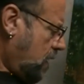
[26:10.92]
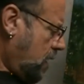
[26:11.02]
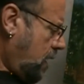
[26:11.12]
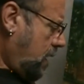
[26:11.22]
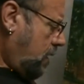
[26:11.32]

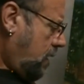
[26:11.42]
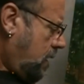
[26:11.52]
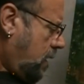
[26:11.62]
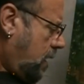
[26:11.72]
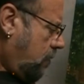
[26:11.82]
and
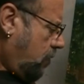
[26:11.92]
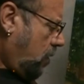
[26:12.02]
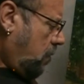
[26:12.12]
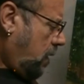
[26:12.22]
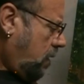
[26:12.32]
after
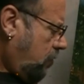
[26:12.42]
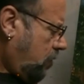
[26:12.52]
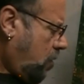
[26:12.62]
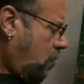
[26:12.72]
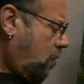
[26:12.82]
everybody left
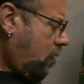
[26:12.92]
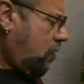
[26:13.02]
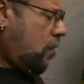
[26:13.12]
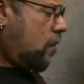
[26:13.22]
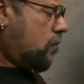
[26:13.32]
the courtyard, the